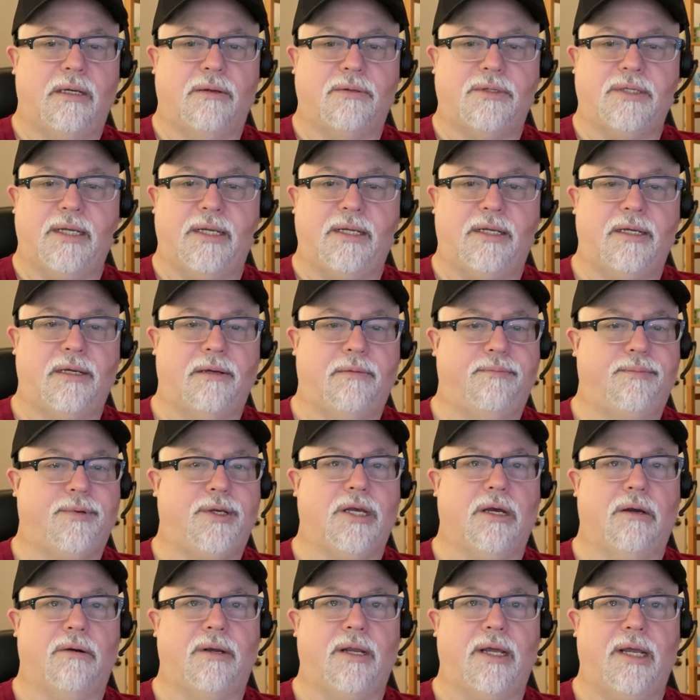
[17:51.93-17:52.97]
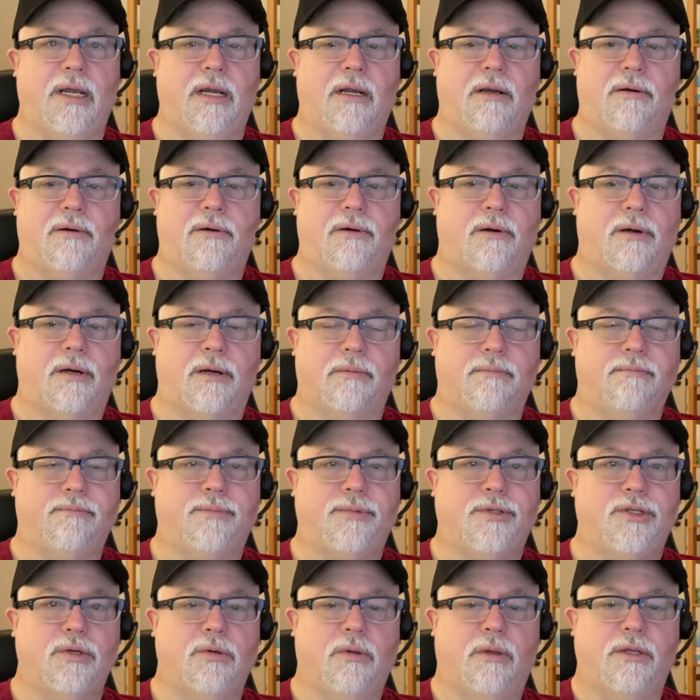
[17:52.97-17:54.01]
take your coat hanger or a
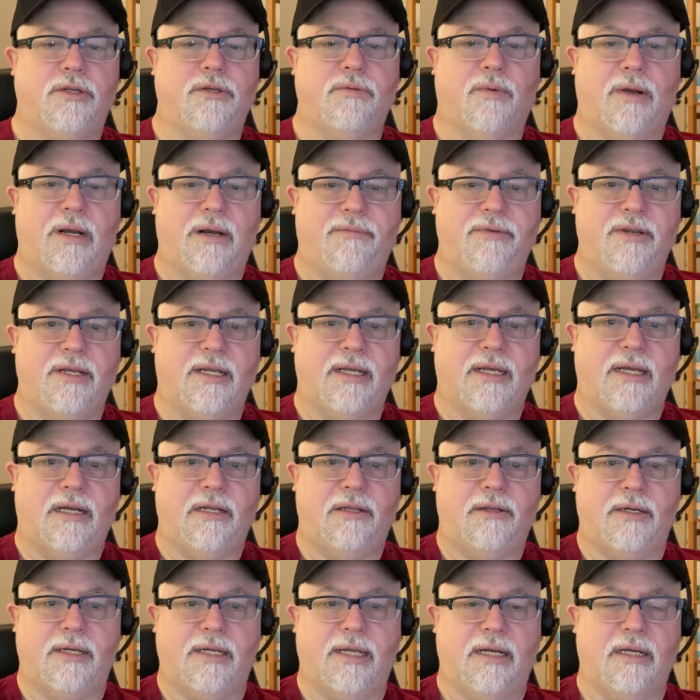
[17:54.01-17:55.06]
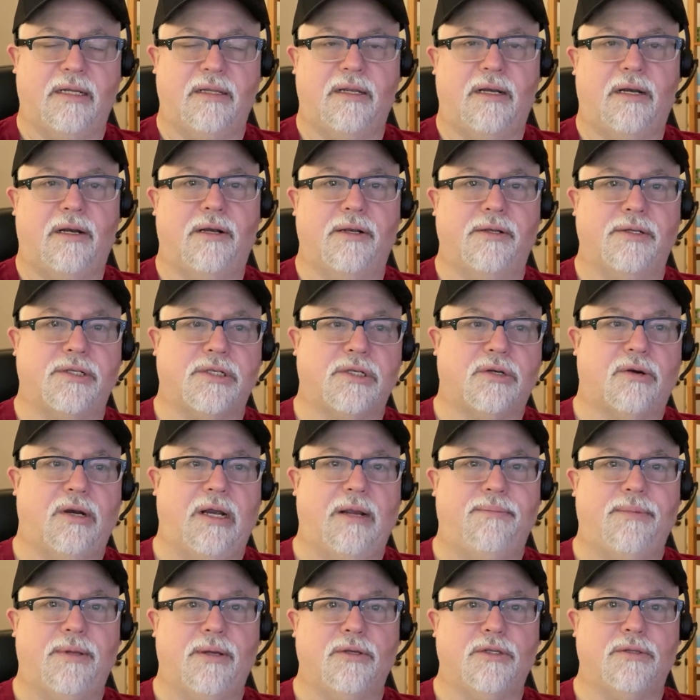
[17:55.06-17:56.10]
tool, whatever you can get in there, to get in there and
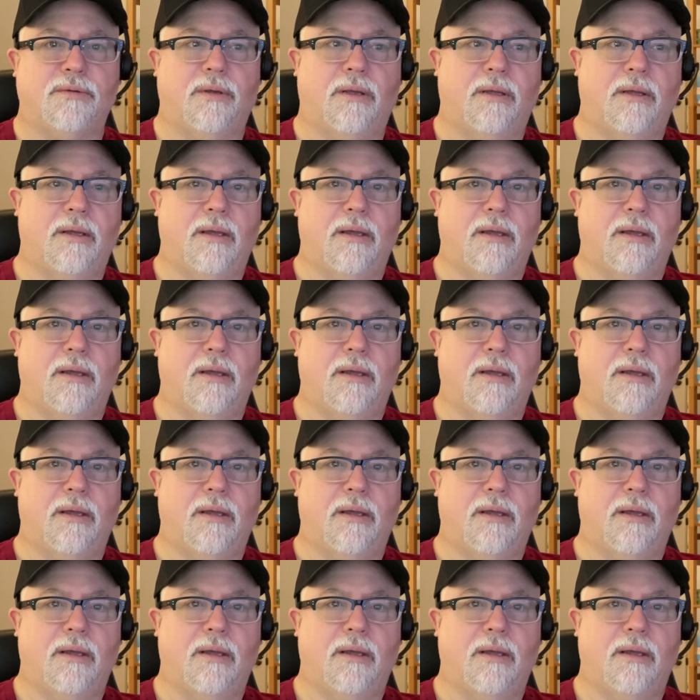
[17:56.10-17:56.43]
scrape those